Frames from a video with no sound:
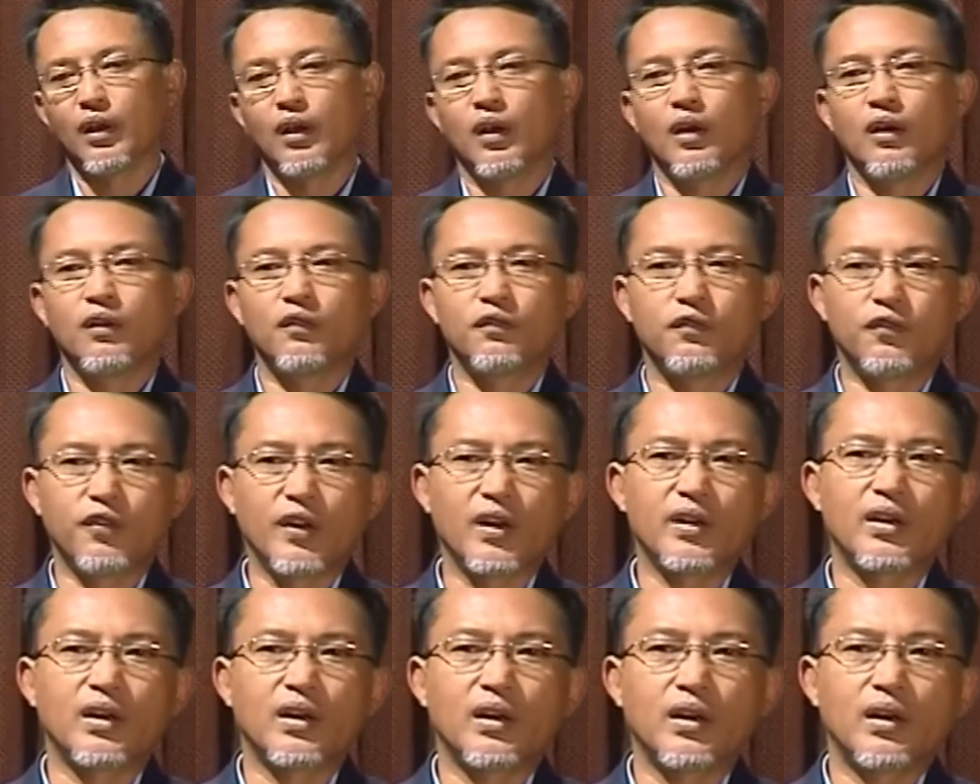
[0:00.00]

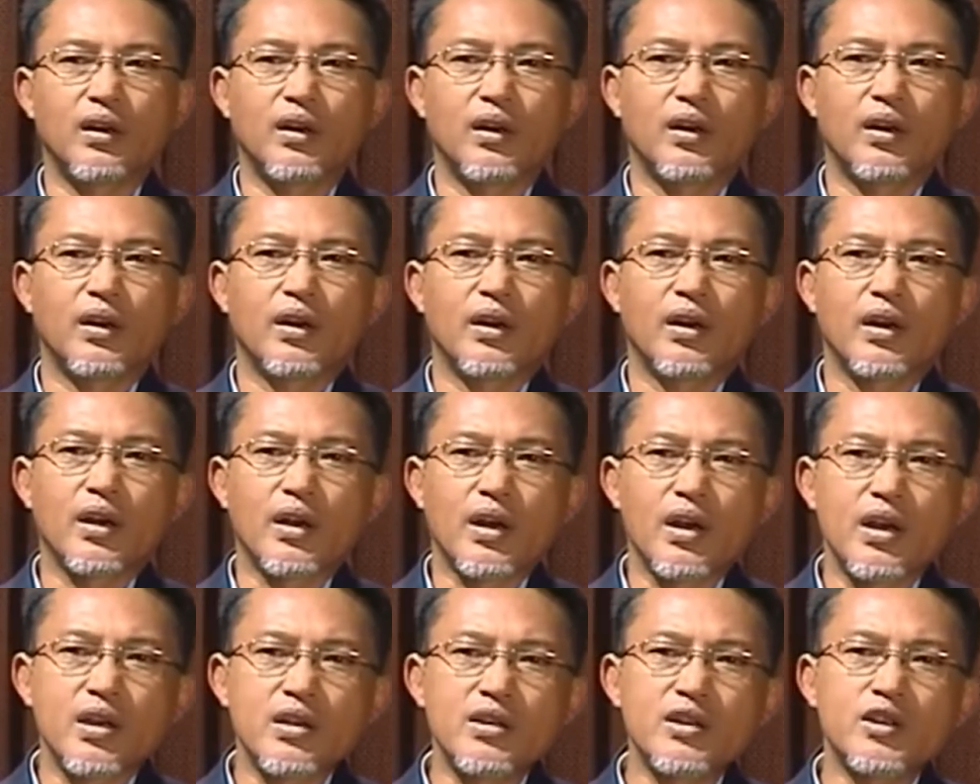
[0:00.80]
Further,
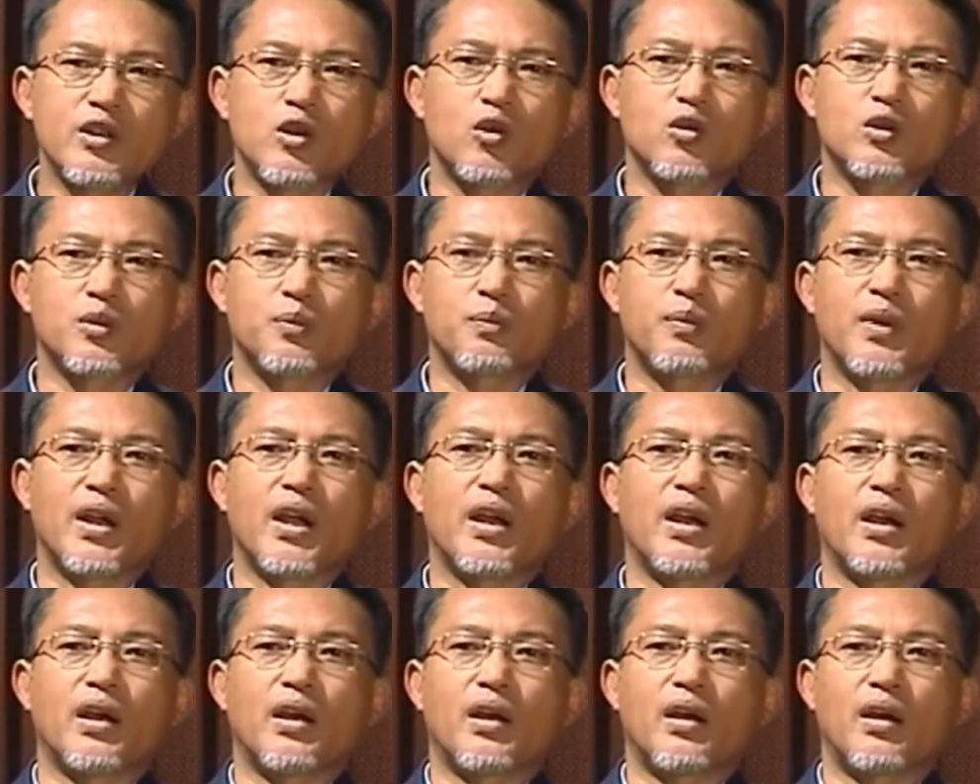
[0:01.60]
NGOs
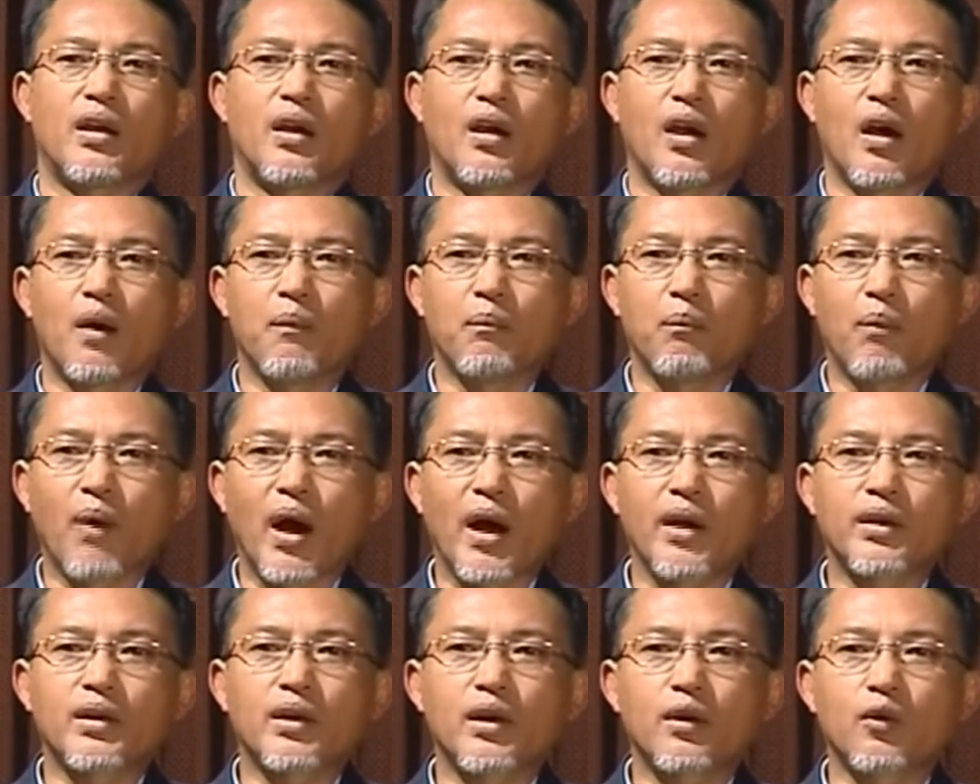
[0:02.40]
play a
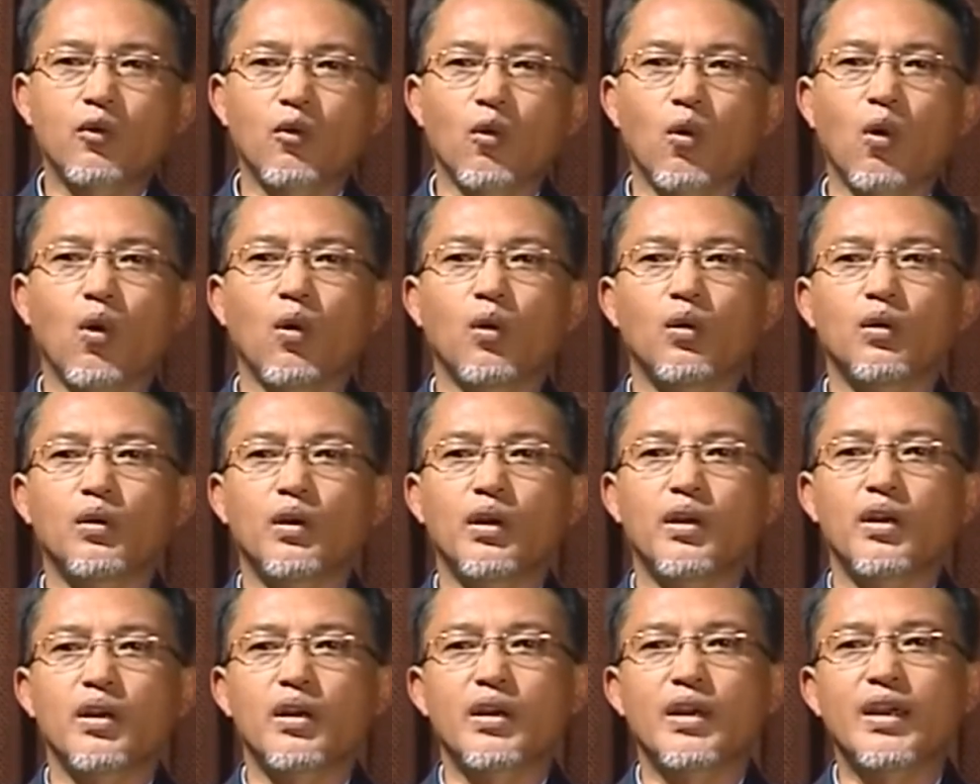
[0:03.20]
vital role
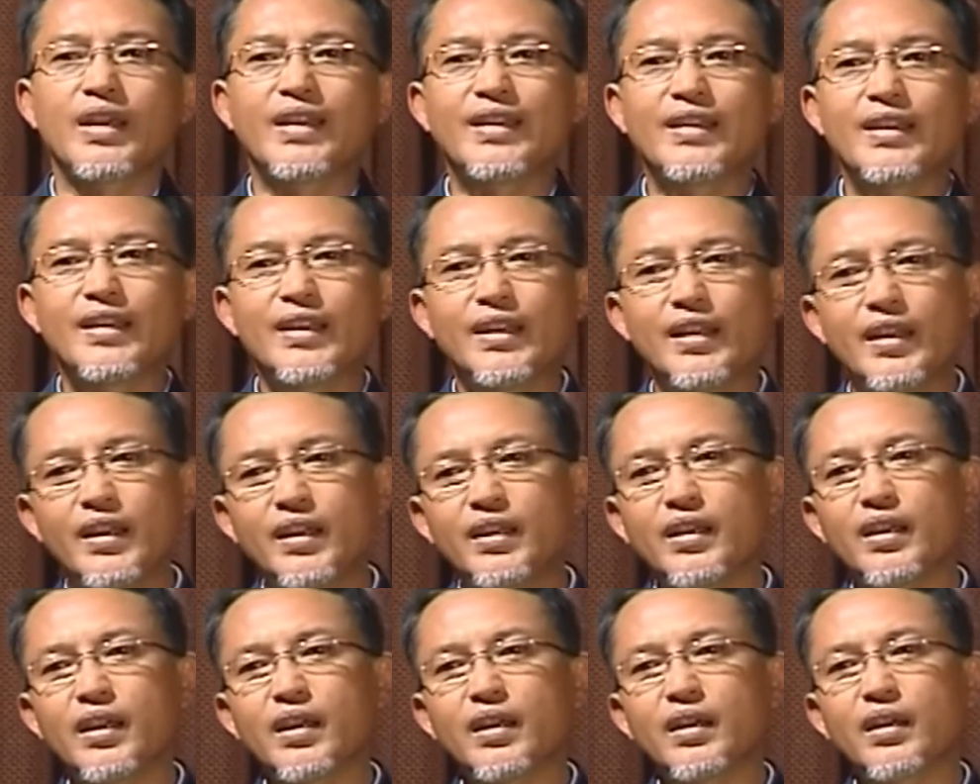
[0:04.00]
in
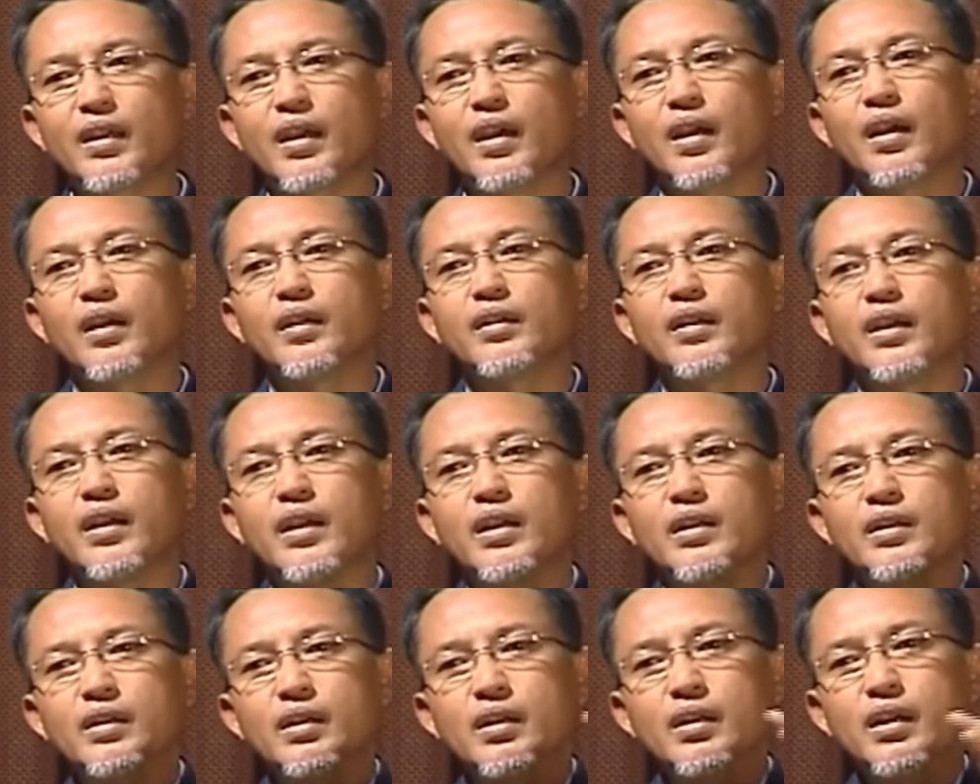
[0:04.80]
linking the
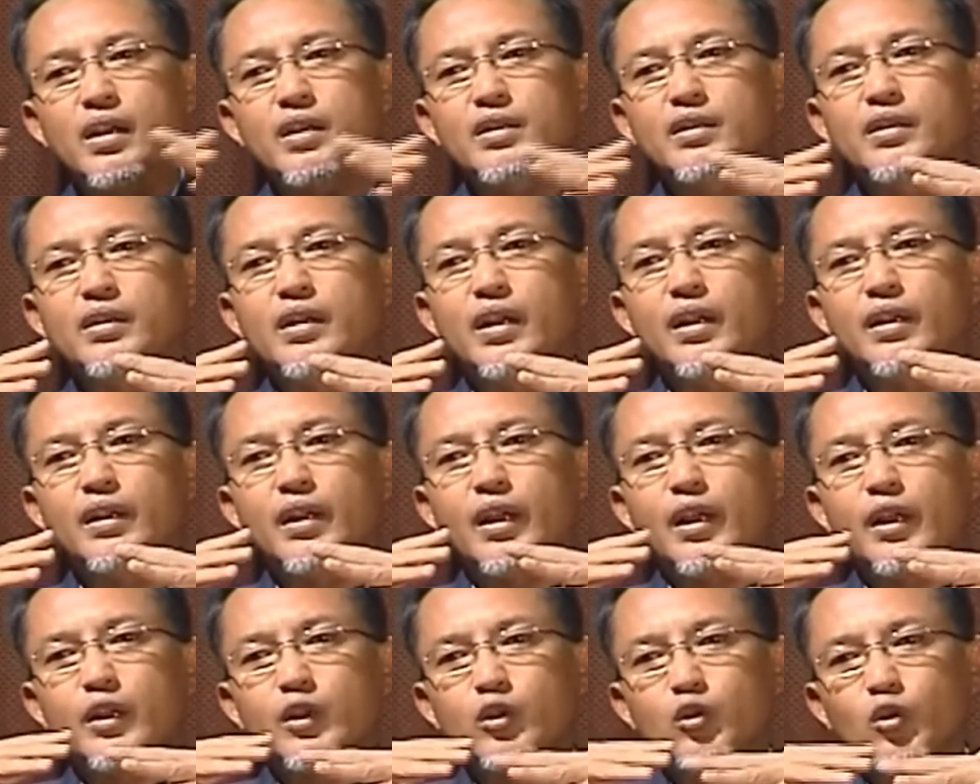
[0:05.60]
international
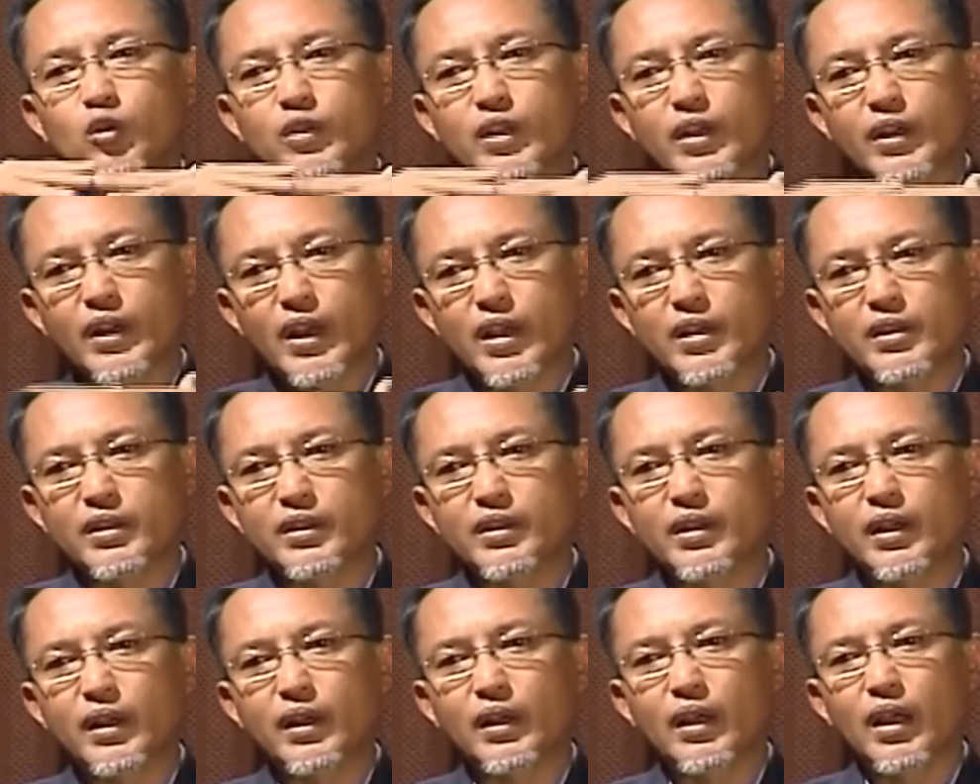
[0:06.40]
to the
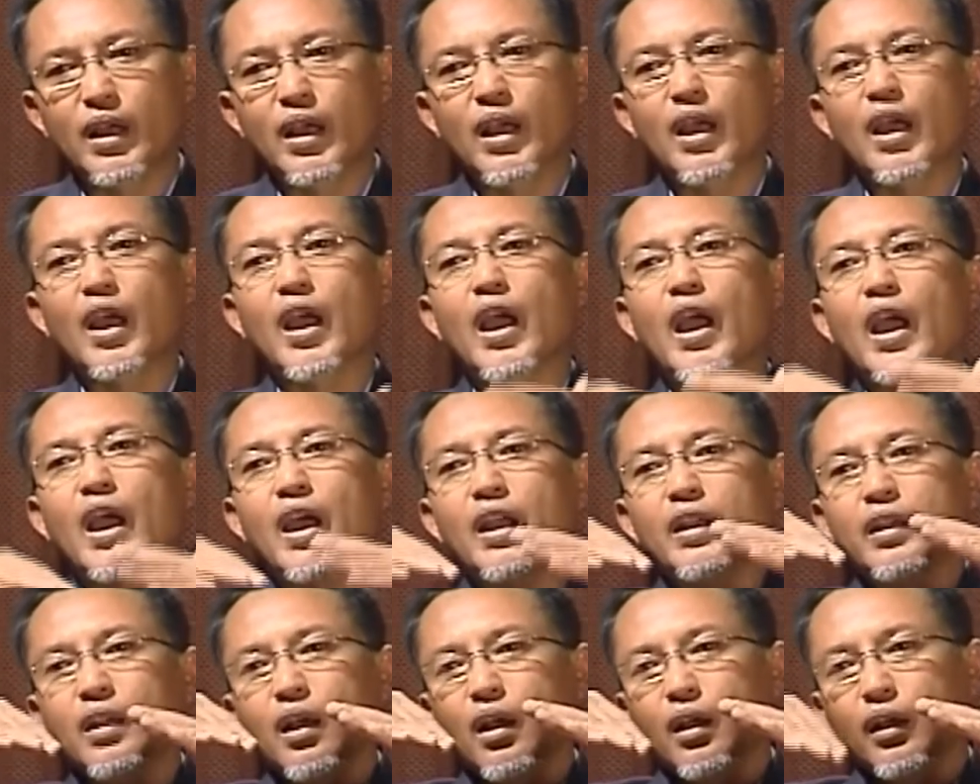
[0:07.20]
national
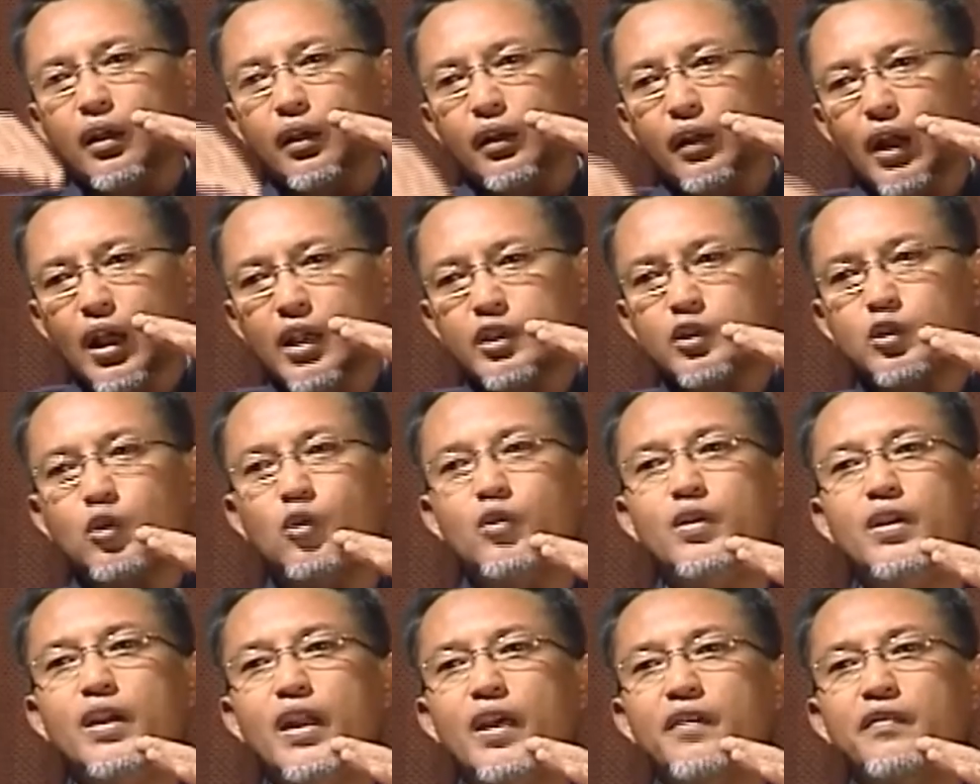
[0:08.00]
and
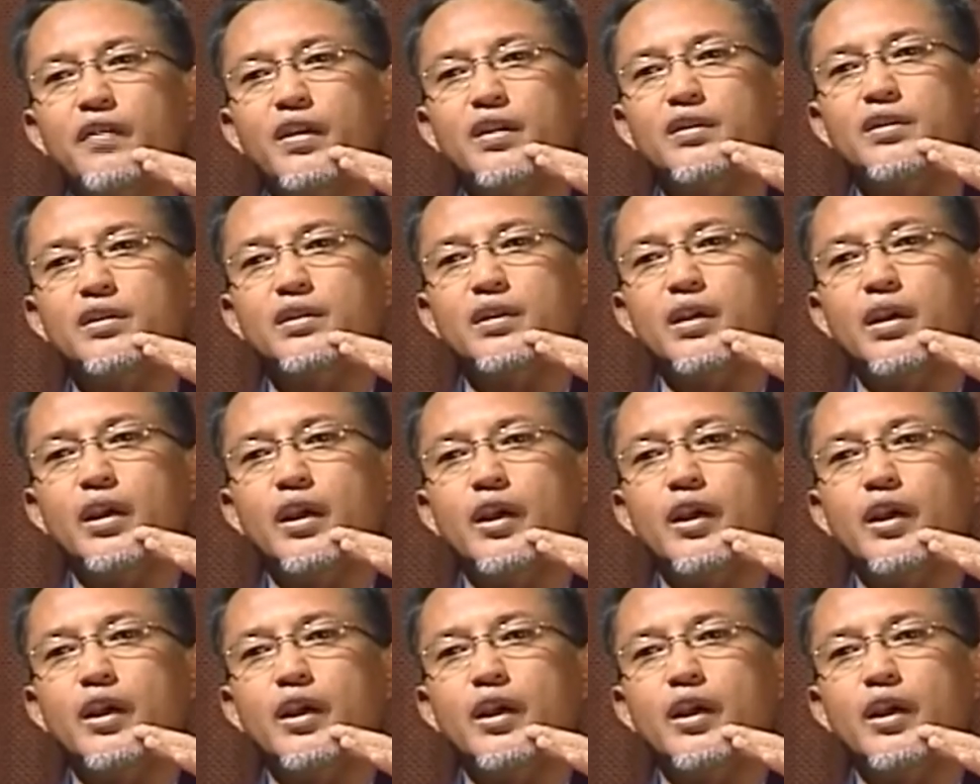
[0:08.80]
grassroots levels